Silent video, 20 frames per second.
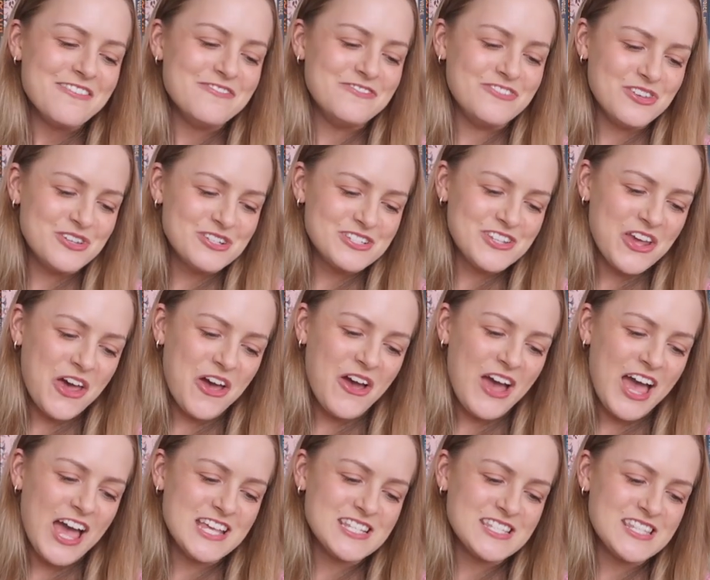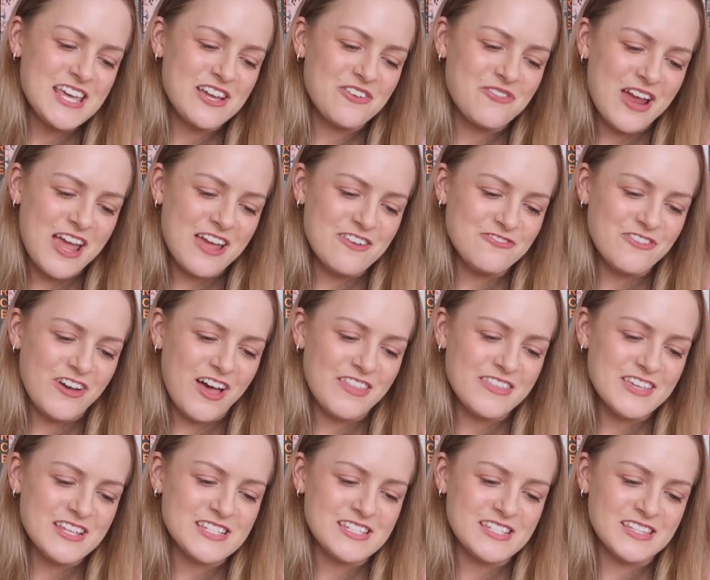views her as their
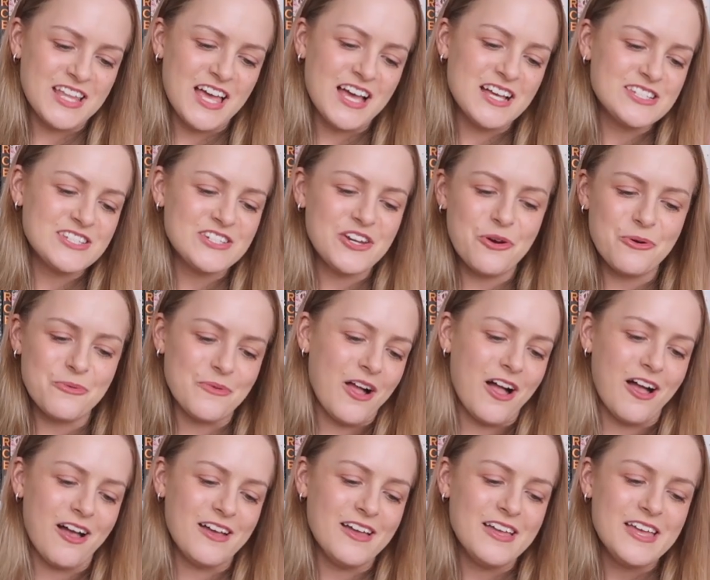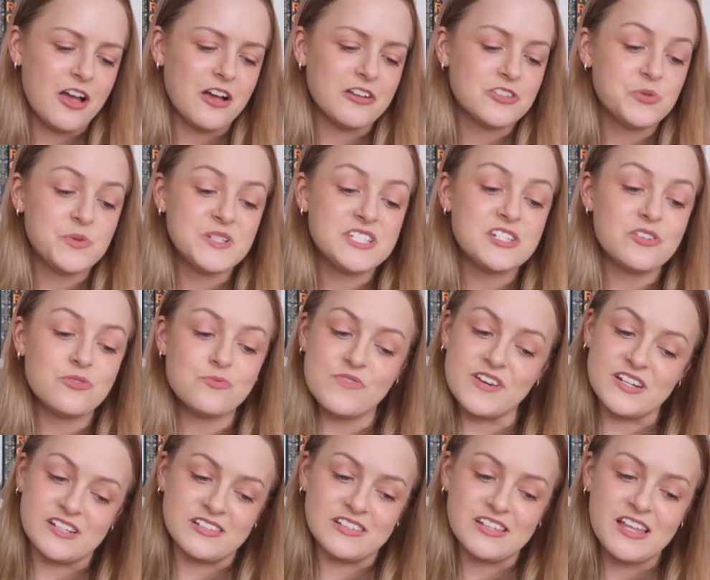grandfather's last hurrah, a twisted
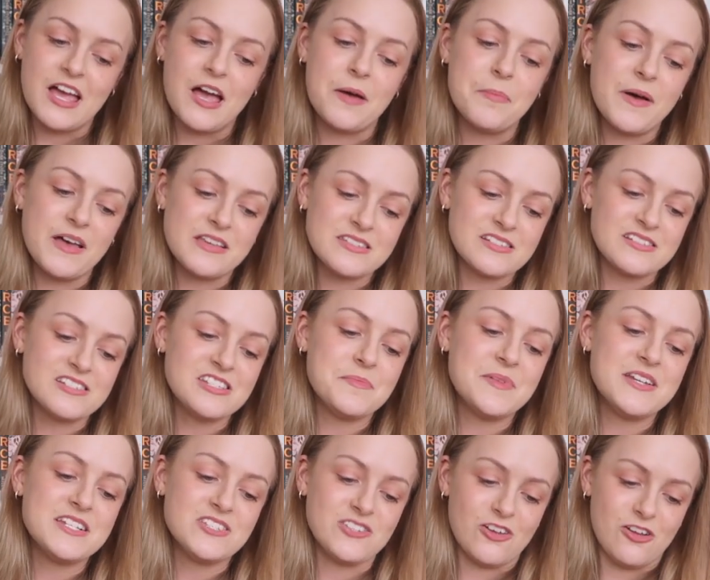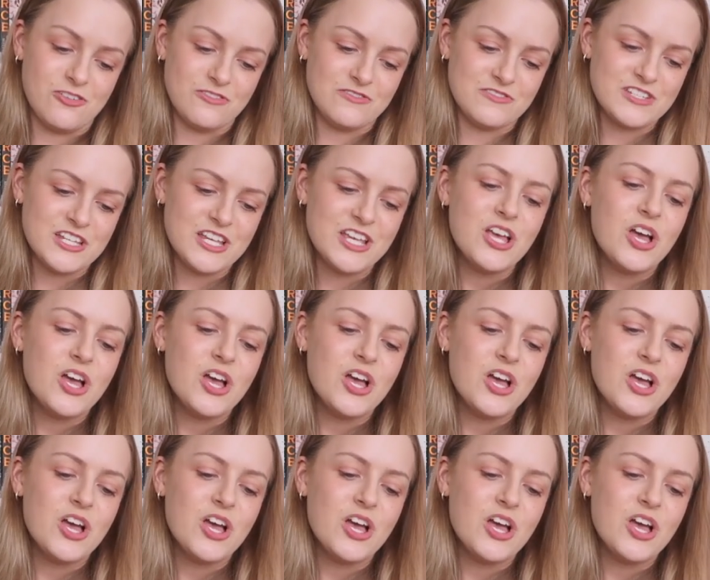riddle, a puzzle to be solved.